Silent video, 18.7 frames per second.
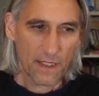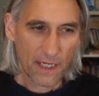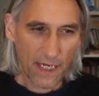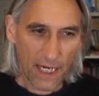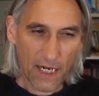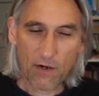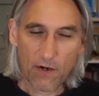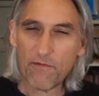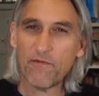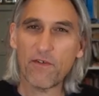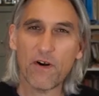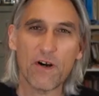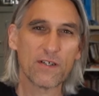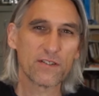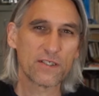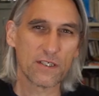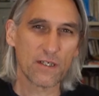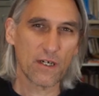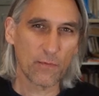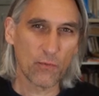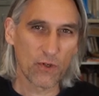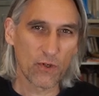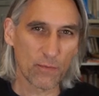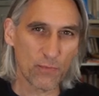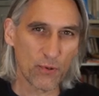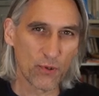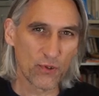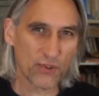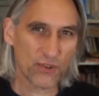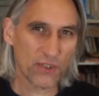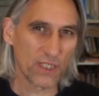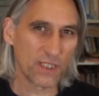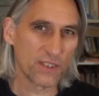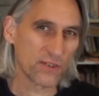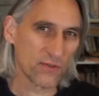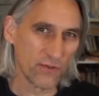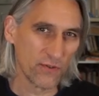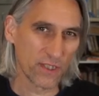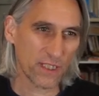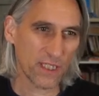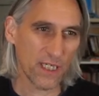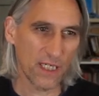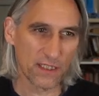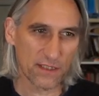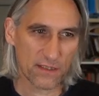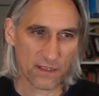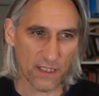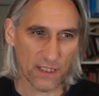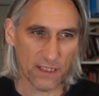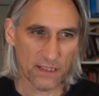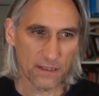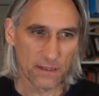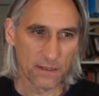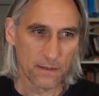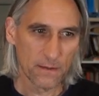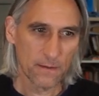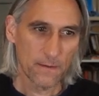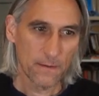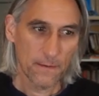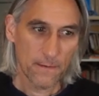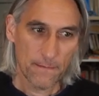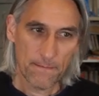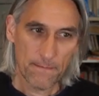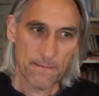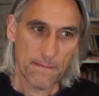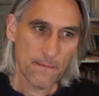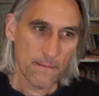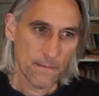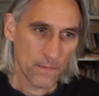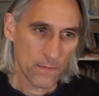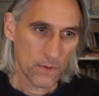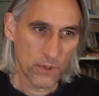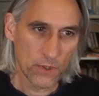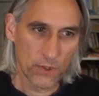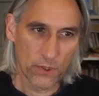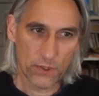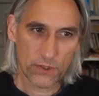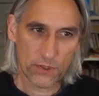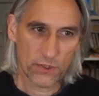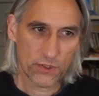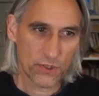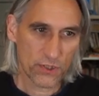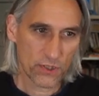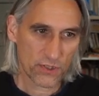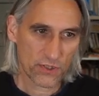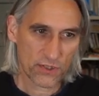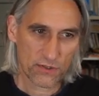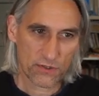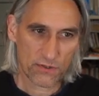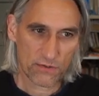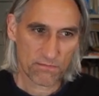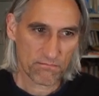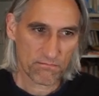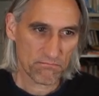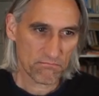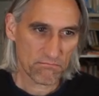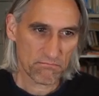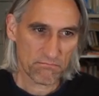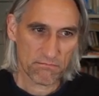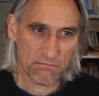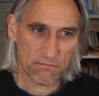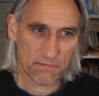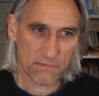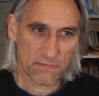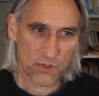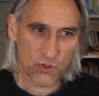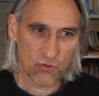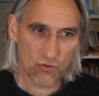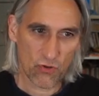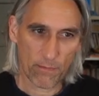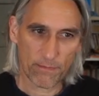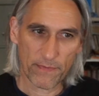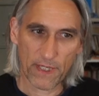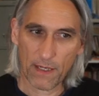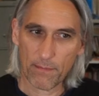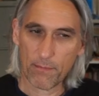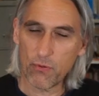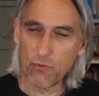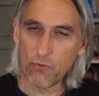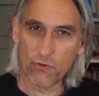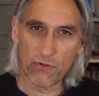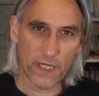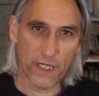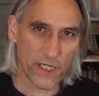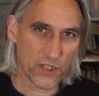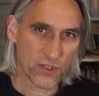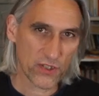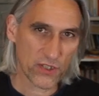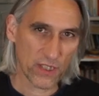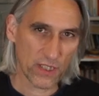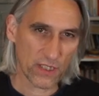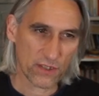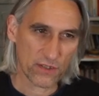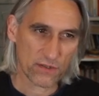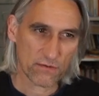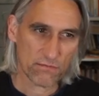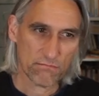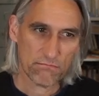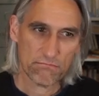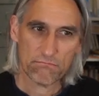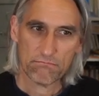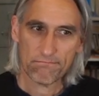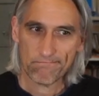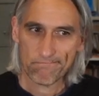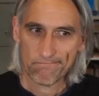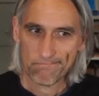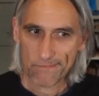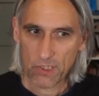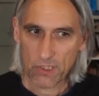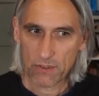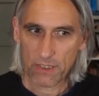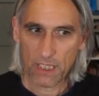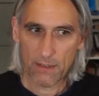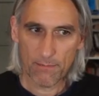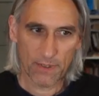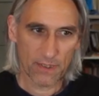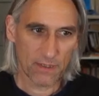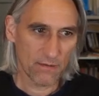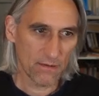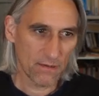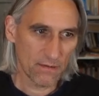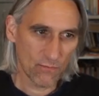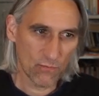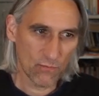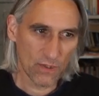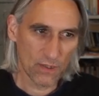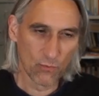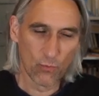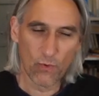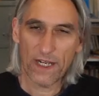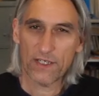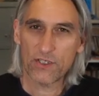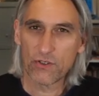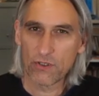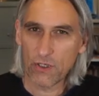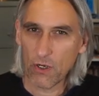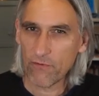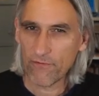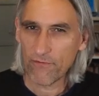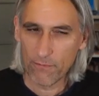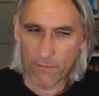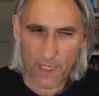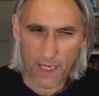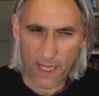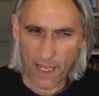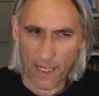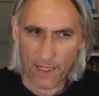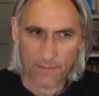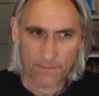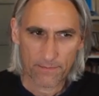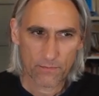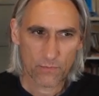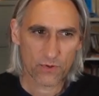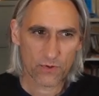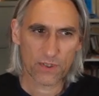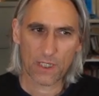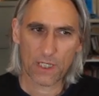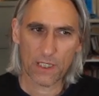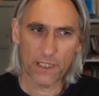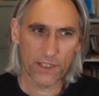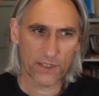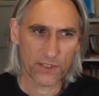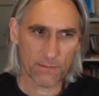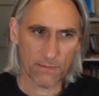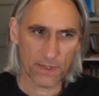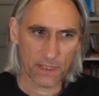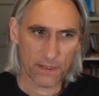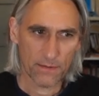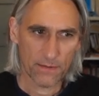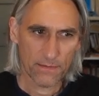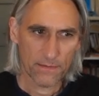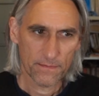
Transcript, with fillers: How far did I want to push things on the king side? Could just drop that pawn on h6. Okay, but well, where do you go from there? Wasn't clear to me.